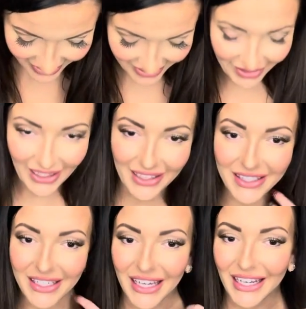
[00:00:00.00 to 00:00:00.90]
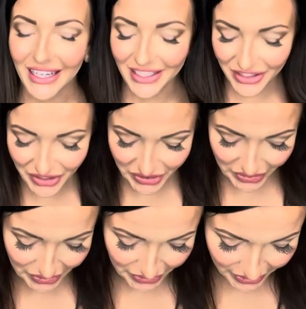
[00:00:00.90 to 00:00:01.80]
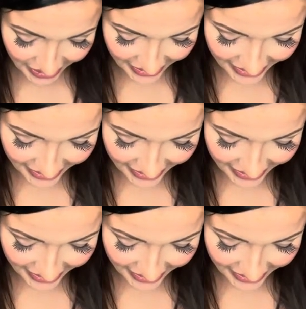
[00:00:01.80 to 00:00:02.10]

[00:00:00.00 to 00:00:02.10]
So let's get into